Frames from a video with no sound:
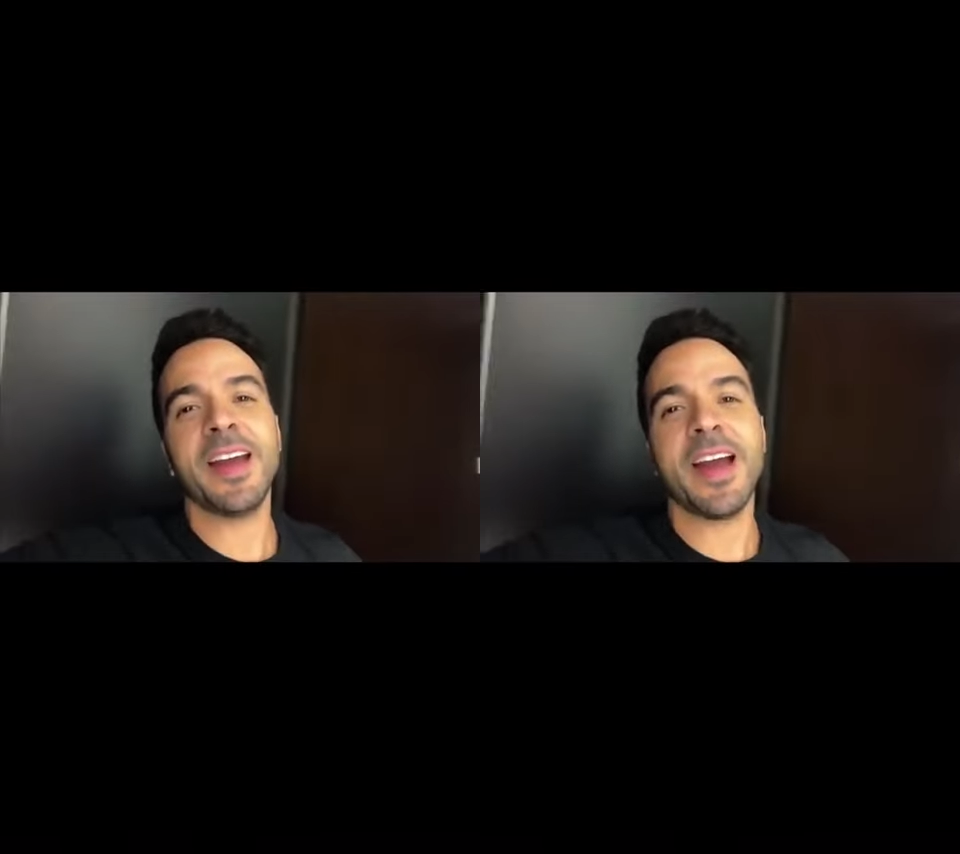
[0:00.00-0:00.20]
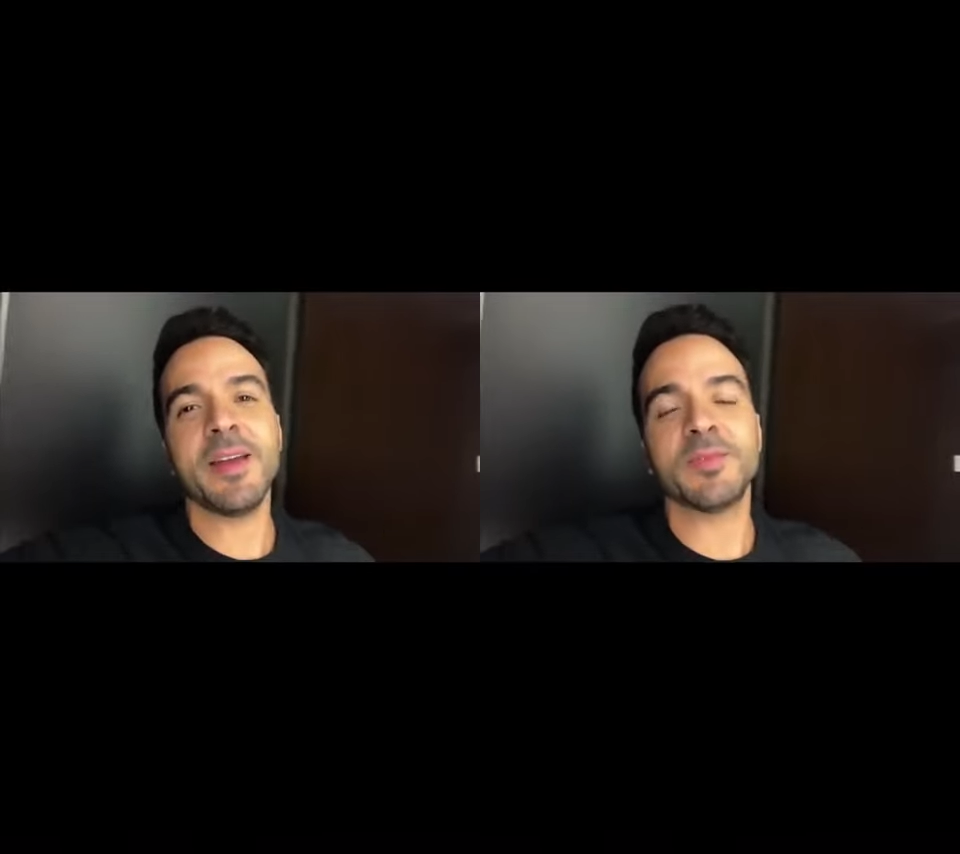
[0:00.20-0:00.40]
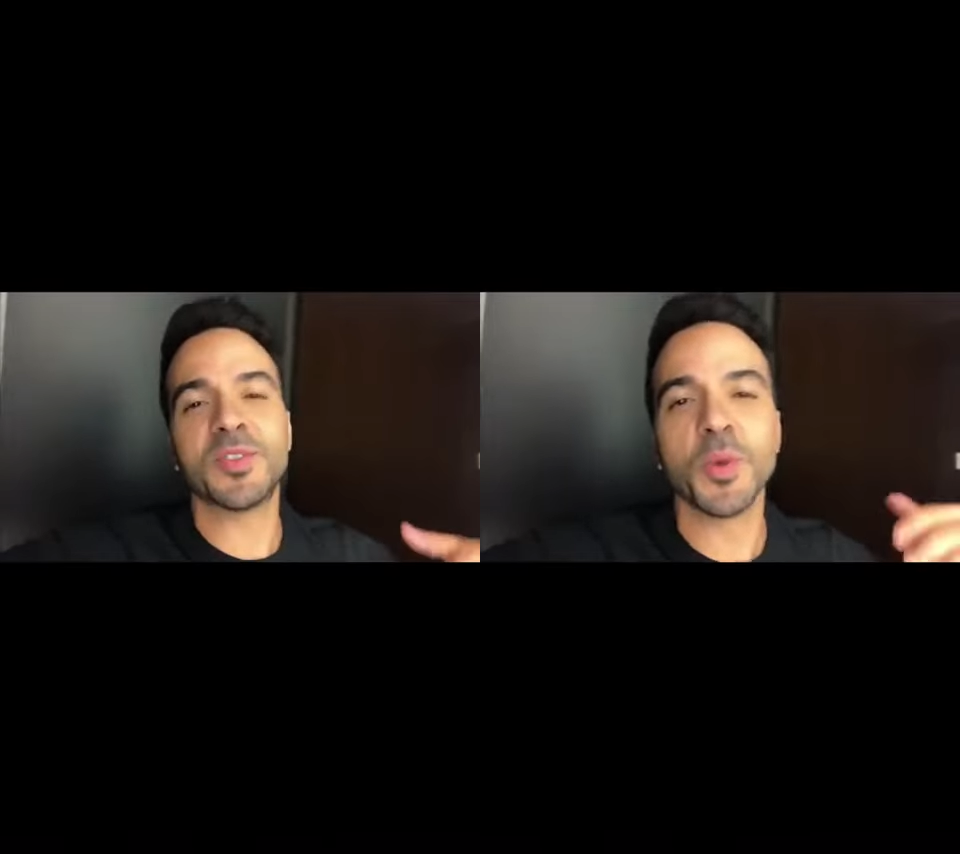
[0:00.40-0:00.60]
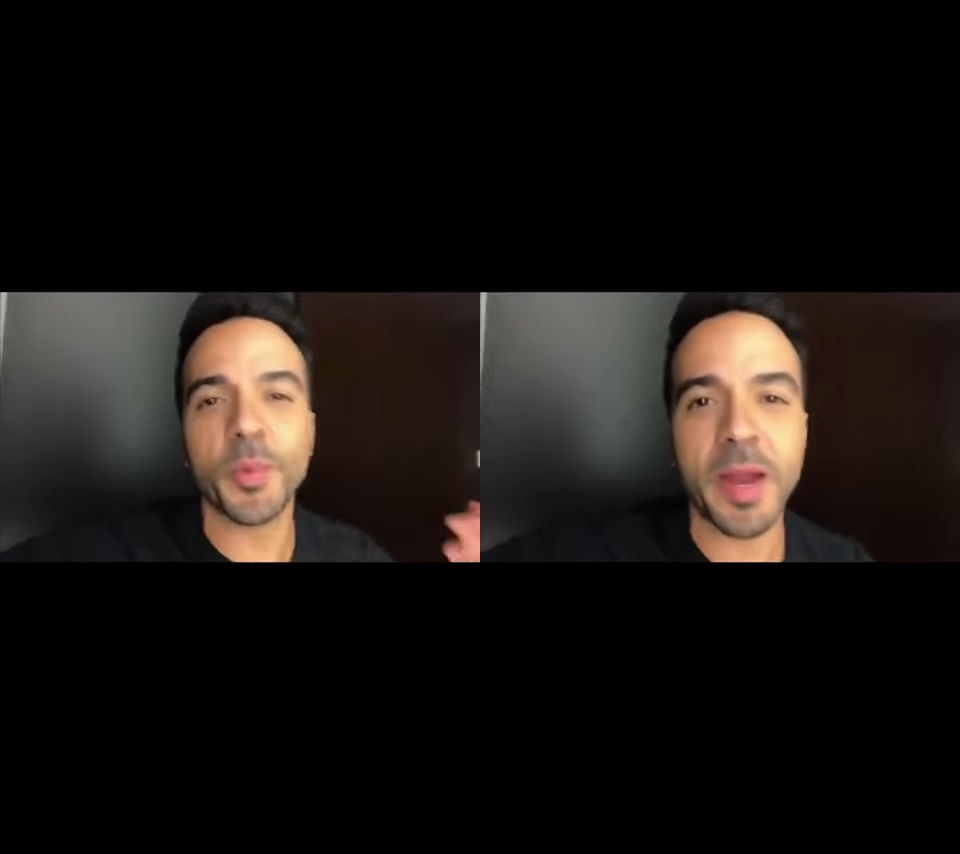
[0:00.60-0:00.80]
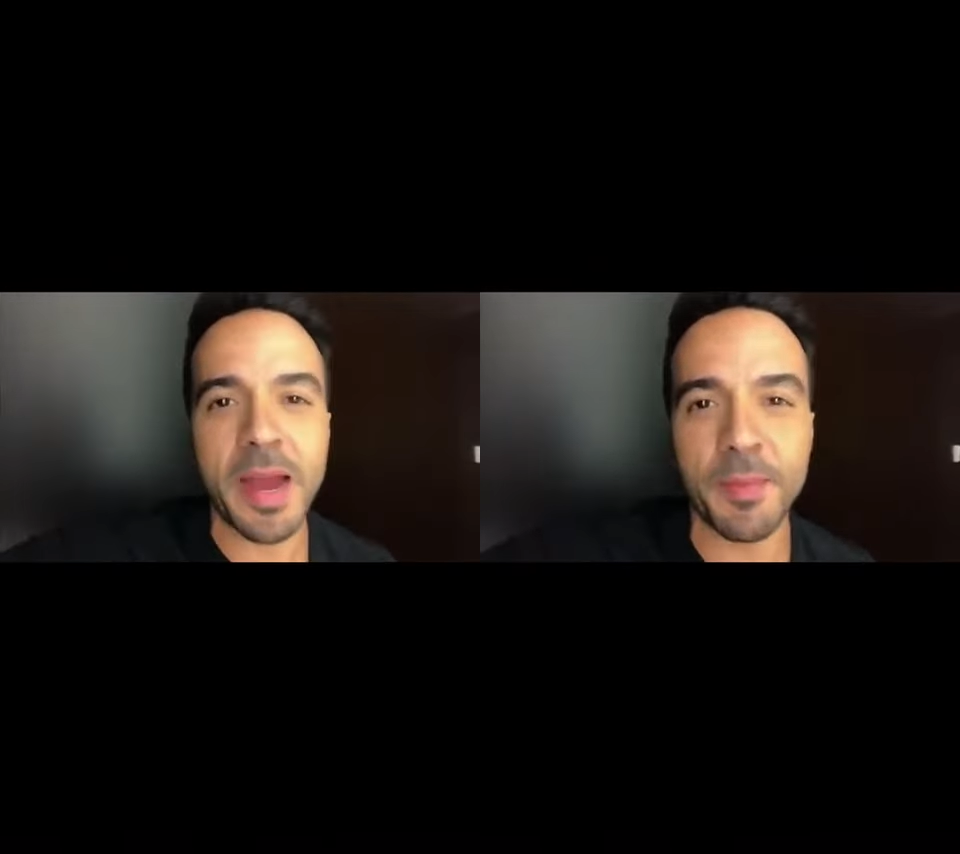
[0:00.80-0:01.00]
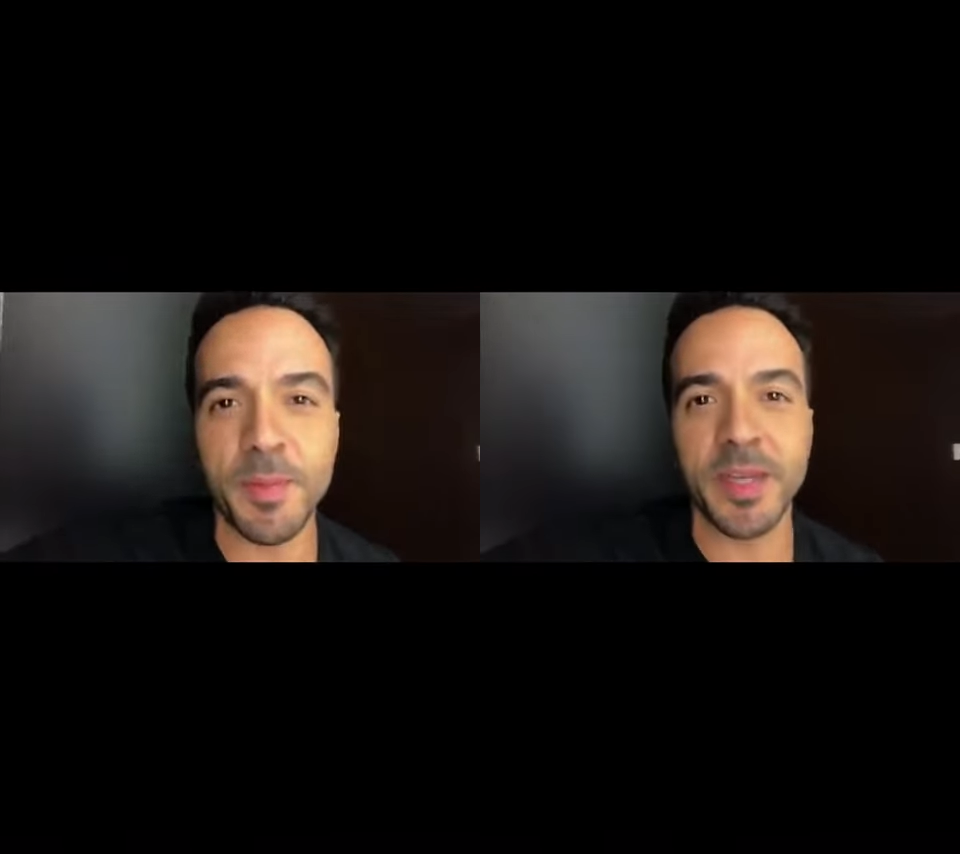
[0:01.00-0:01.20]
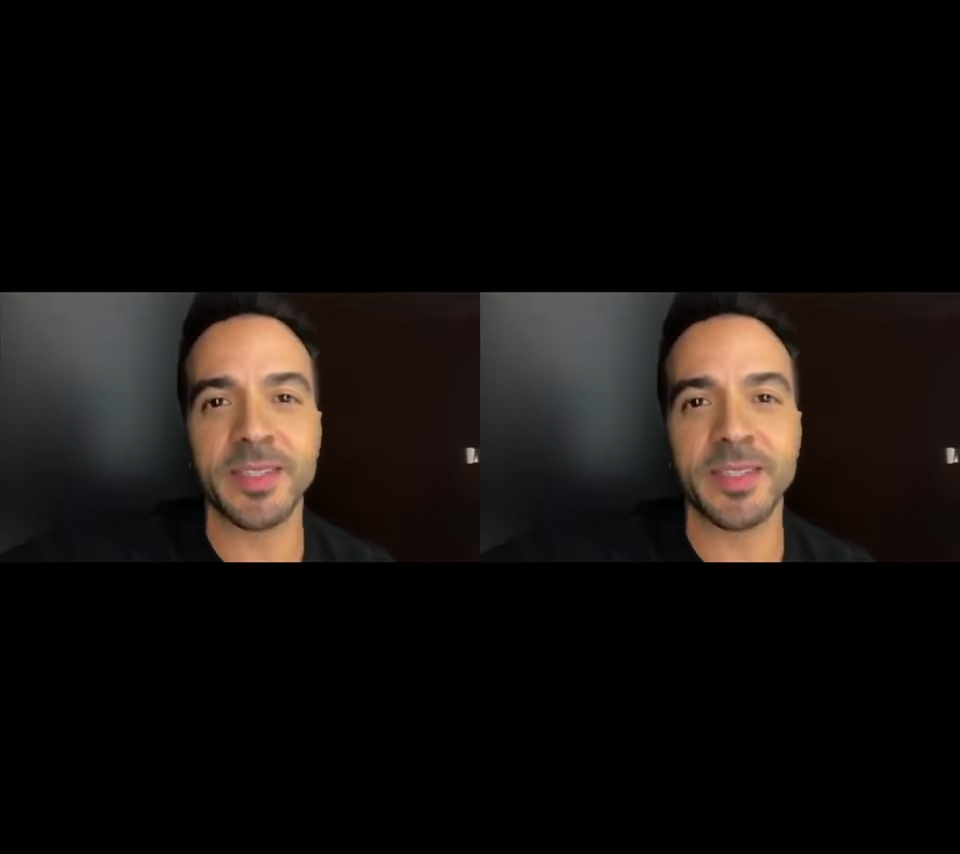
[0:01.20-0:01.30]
and I'm super happy